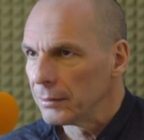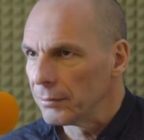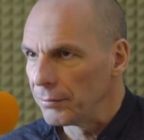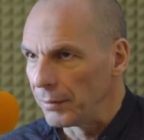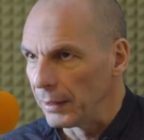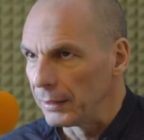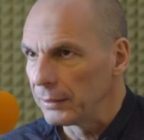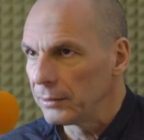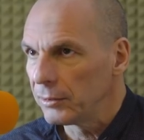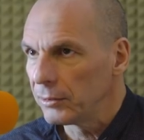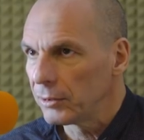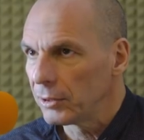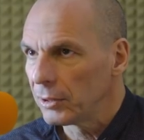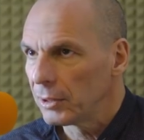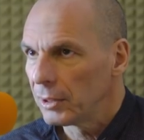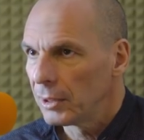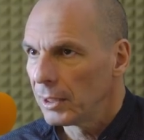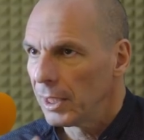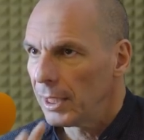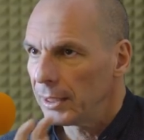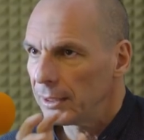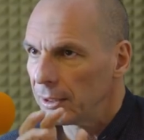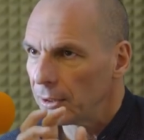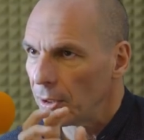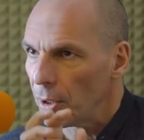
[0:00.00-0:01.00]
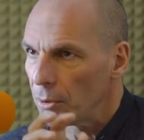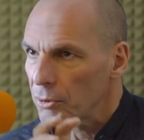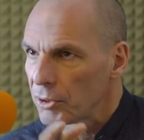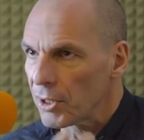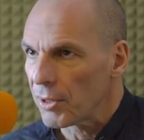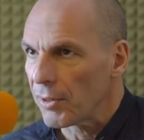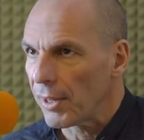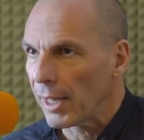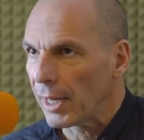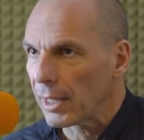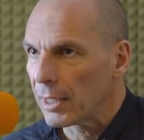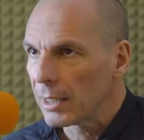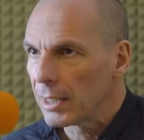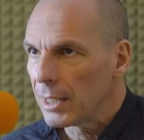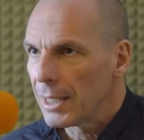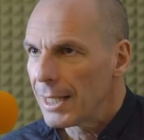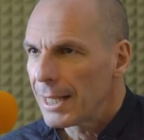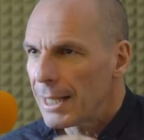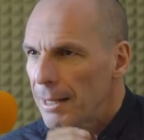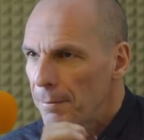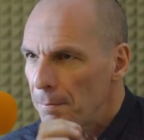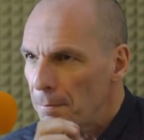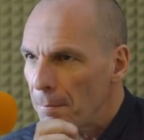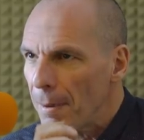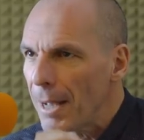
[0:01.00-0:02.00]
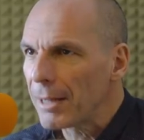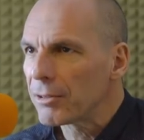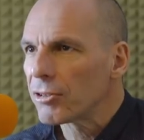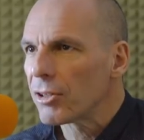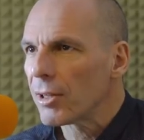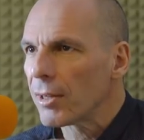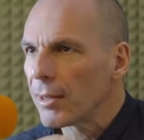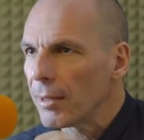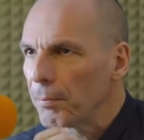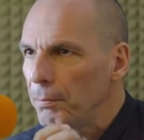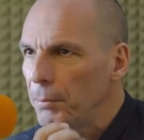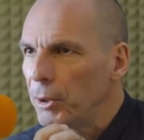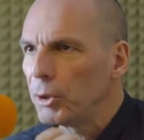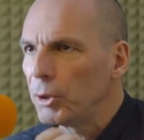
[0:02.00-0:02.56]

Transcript: fund, and it goes in there. Imagine the